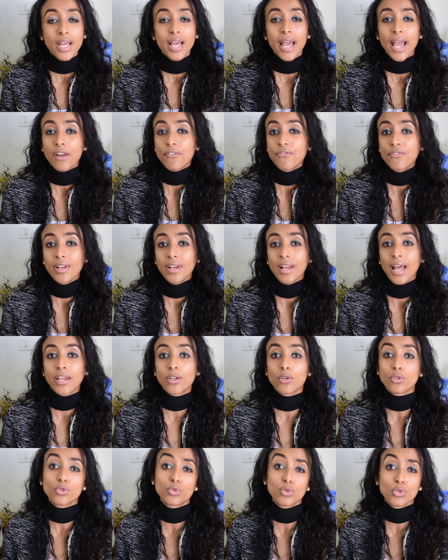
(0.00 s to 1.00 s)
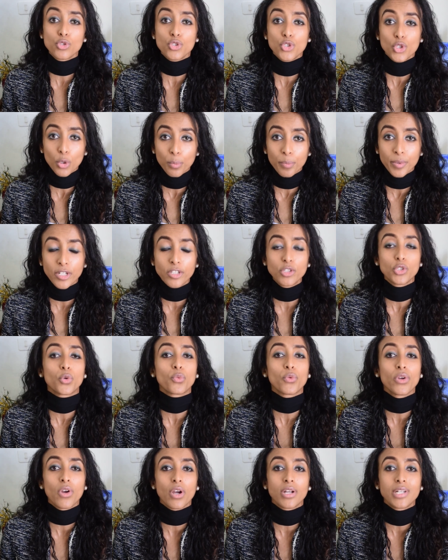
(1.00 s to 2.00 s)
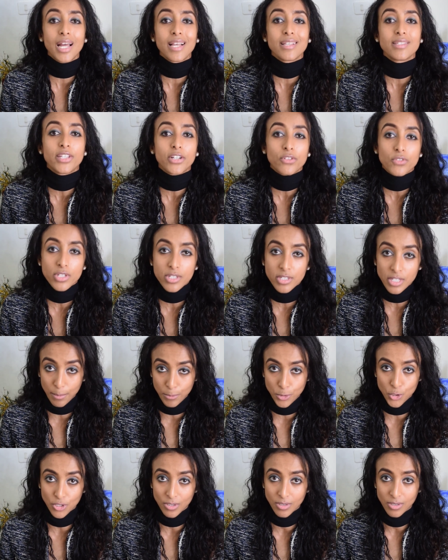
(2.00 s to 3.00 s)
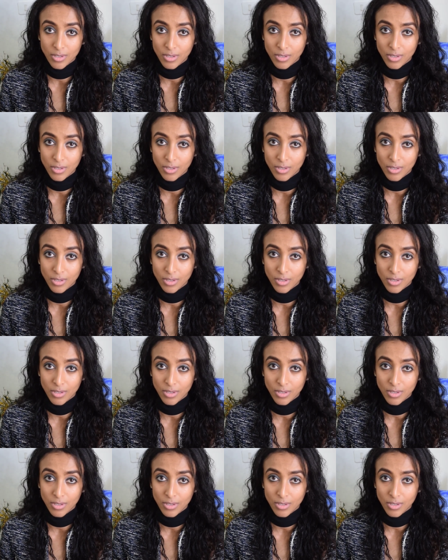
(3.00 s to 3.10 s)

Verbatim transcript: and feel like you're too stupid to recognize their deception.